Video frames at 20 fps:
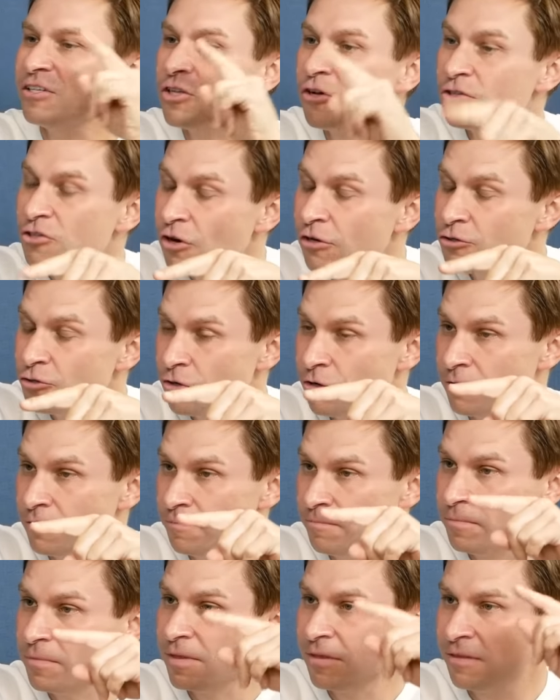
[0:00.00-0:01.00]
So it's not
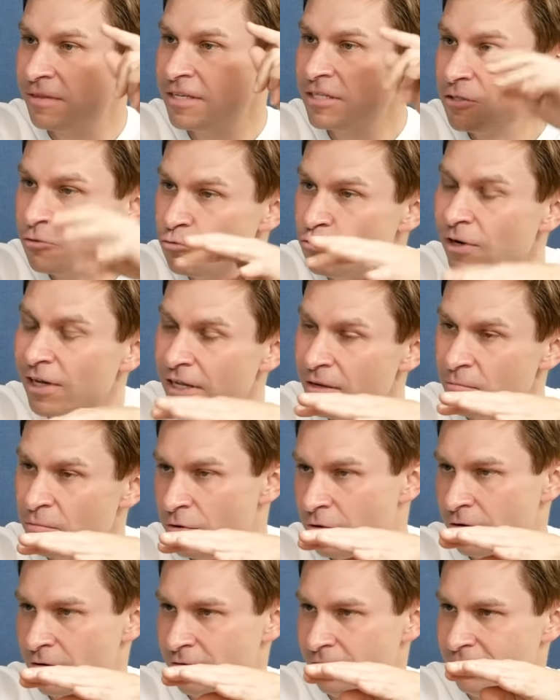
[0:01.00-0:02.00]
true. This is really
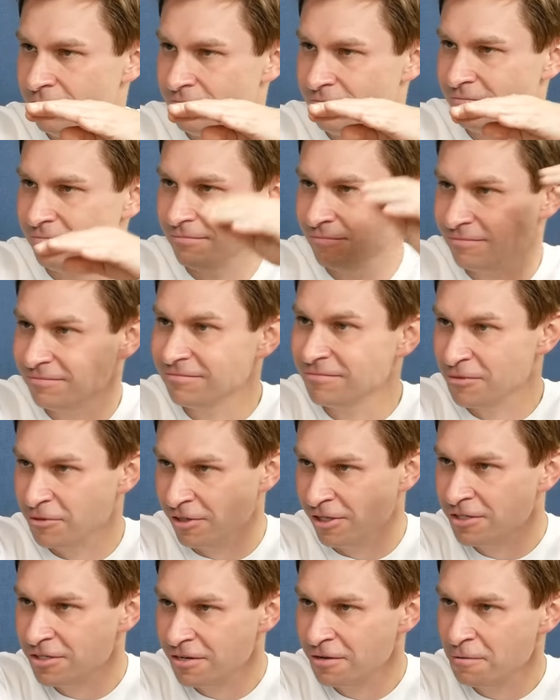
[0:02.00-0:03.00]
important.
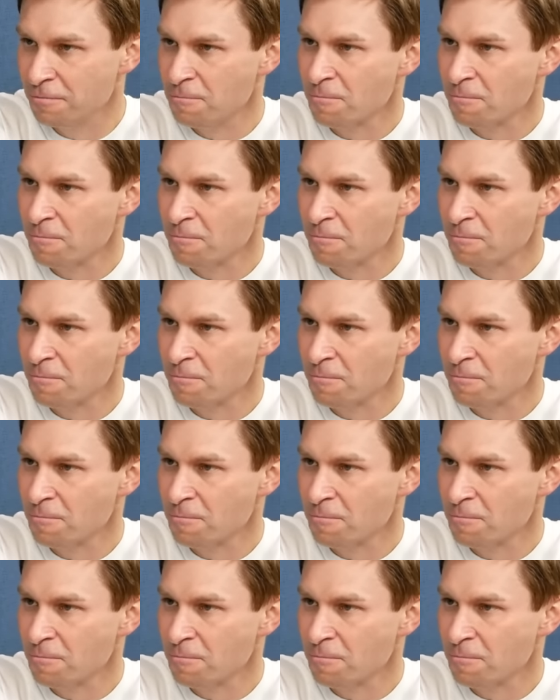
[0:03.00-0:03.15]
You're listening?